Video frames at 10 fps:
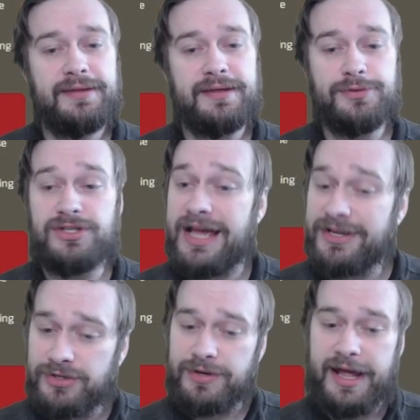that was
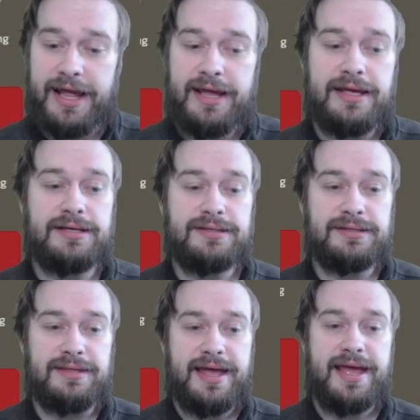yesterday
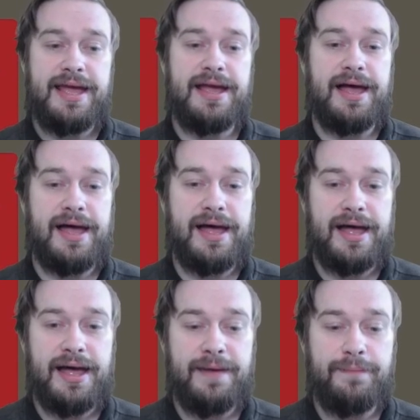is they
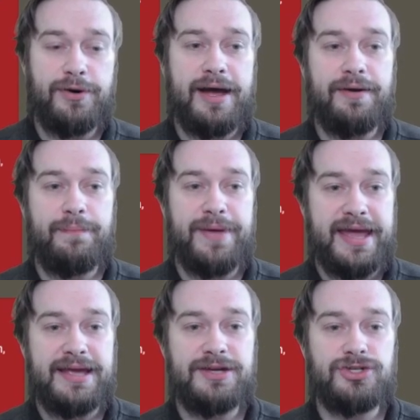put out a
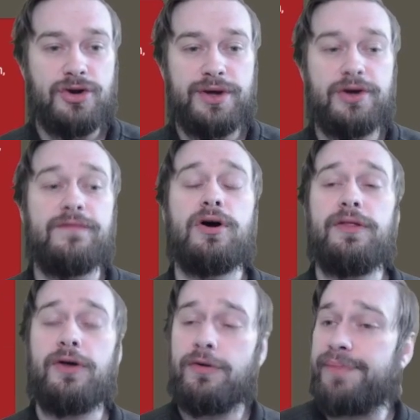page going over
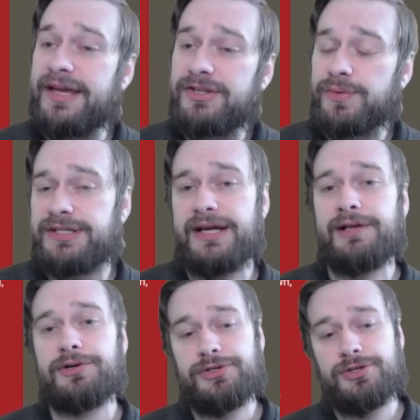all the home base
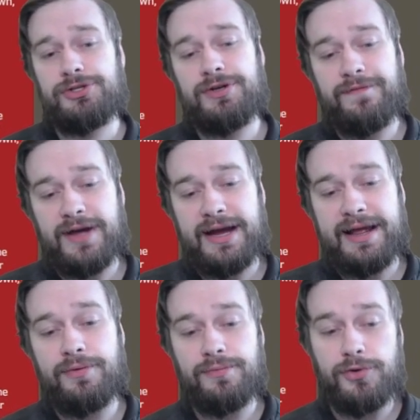retailers so that you can find
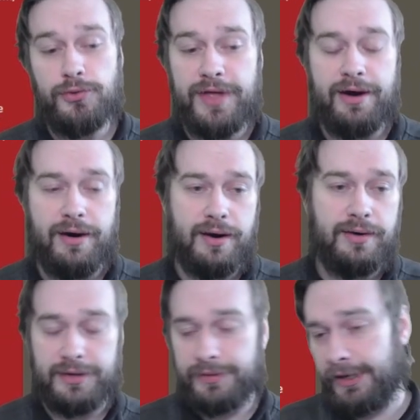out who they
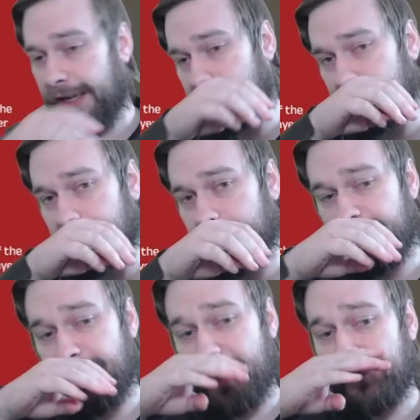are and learn a little
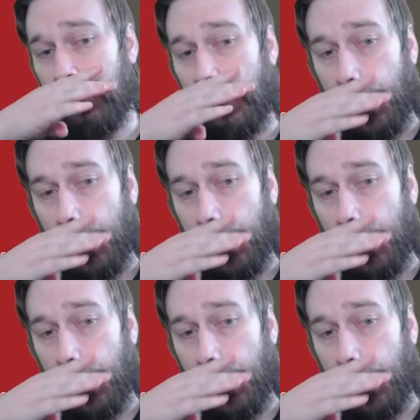bit about them.